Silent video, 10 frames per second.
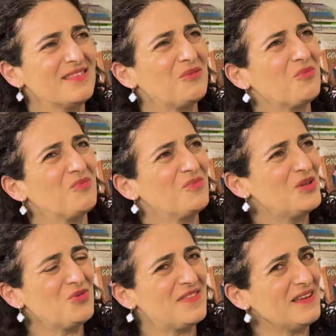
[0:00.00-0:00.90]
that
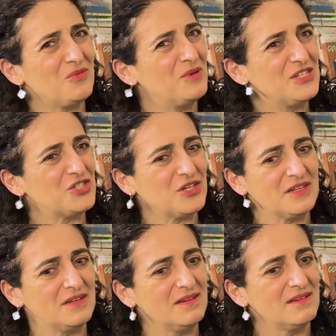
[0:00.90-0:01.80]
you think we
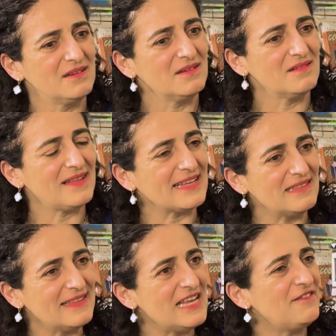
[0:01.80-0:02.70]
should like
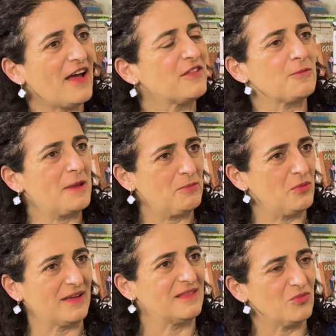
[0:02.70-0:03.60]
leave other
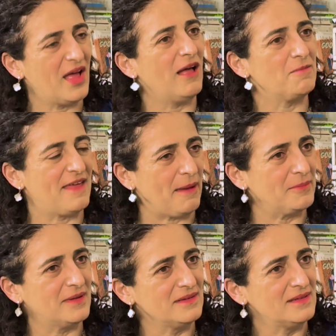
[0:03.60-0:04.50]
people with that will help them?